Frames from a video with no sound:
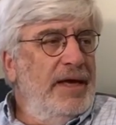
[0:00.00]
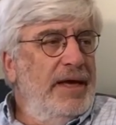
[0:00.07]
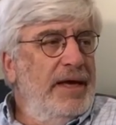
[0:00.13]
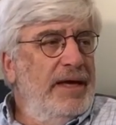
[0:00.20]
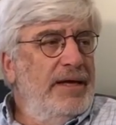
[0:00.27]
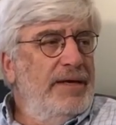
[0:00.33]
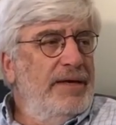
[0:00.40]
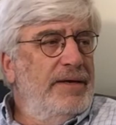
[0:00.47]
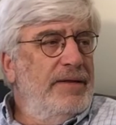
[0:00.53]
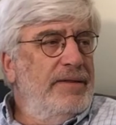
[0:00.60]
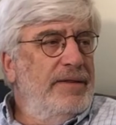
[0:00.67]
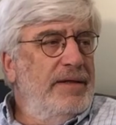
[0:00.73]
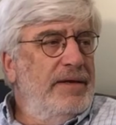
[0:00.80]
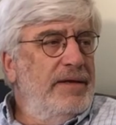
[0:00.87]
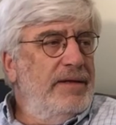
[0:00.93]
And
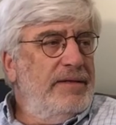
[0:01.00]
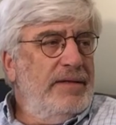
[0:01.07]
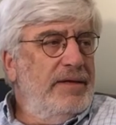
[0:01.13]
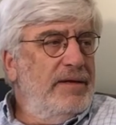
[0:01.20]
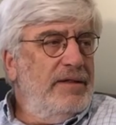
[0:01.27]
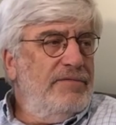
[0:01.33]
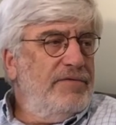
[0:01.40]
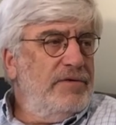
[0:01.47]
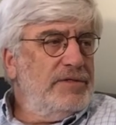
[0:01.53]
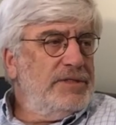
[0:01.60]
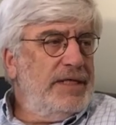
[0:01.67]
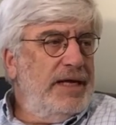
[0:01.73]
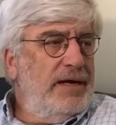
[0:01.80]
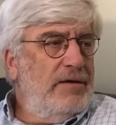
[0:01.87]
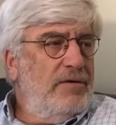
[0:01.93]
then at the end of the
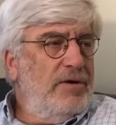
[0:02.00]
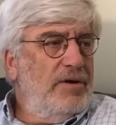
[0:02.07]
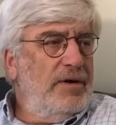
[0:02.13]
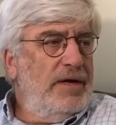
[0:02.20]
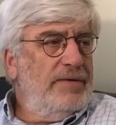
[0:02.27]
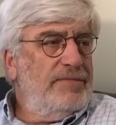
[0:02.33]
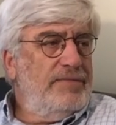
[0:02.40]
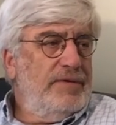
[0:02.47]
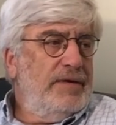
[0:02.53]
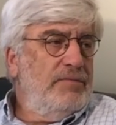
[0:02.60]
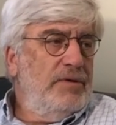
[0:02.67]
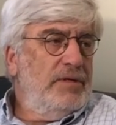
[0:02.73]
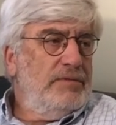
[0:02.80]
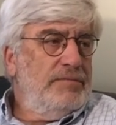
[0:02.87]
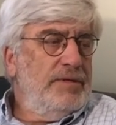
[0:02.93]
first hour, I said,
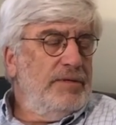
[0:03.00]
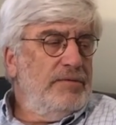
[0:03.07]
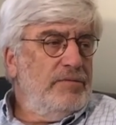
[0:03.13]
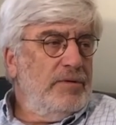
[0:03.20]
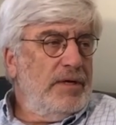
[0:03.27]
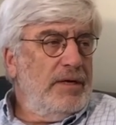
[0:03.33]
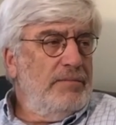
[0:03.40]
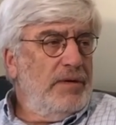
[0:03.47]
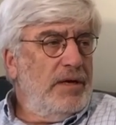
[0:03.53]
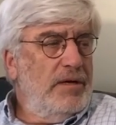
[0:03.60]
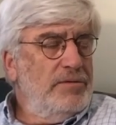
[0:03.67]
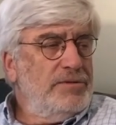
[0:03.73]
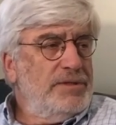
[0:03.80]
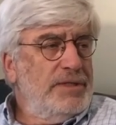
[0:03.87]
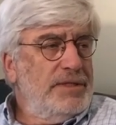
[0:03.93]
well, coming
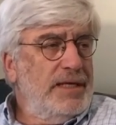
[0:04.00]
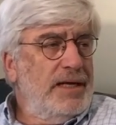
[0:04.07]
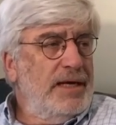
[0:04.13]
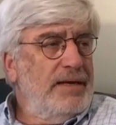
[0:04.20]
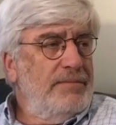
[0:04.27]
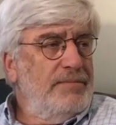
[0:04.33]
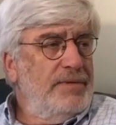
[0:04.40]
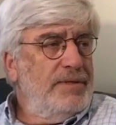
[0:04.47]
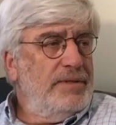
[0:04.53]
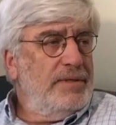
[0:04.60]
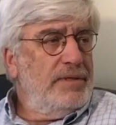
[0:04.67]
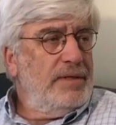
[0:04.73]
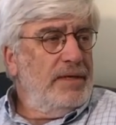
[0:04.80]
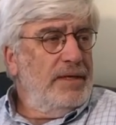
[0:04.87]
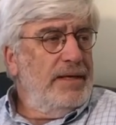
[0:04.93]
close to time
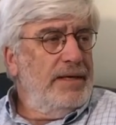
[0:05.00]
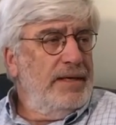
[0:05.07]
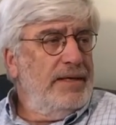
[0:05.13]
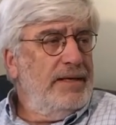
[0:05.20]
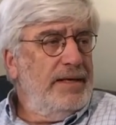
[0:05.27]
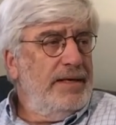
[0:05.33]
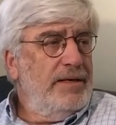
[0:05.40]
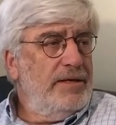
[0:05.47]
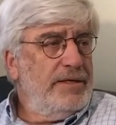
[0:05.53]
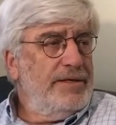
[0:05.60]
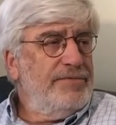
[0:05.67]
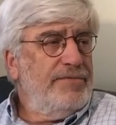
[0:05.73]
to end, and he looked